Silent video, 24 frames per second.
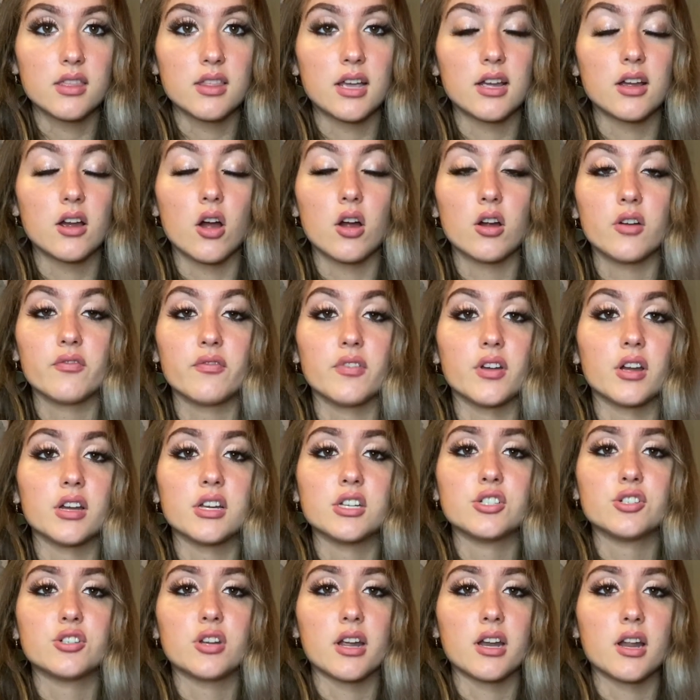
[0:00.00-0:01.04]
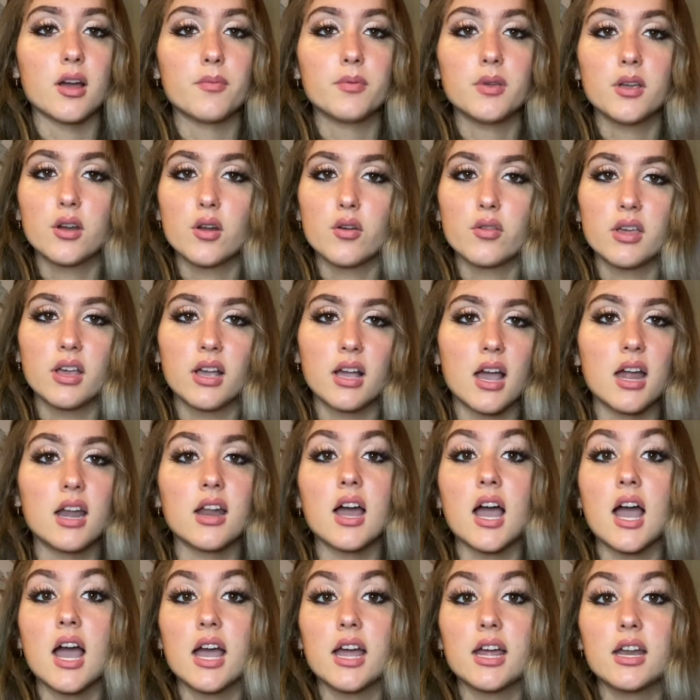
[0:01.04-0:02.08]
They aren't very straight up, you know, they kind of
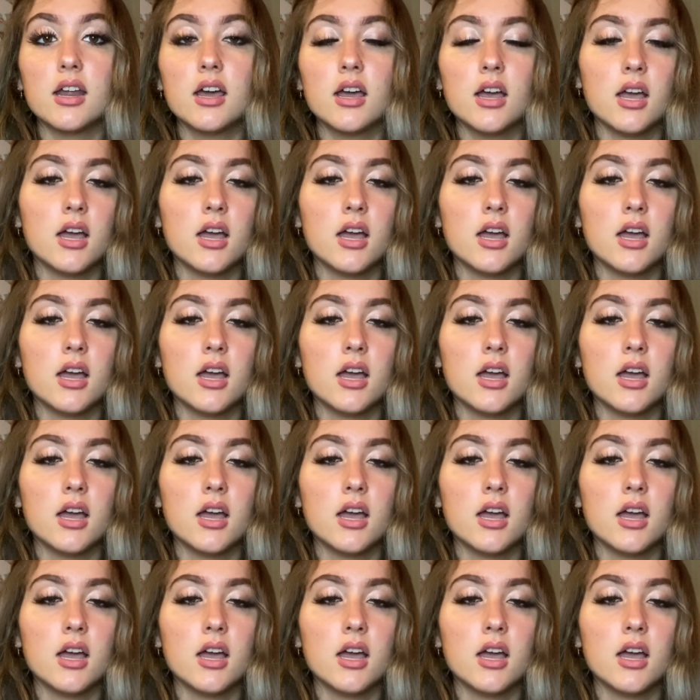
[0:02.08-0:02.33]
hide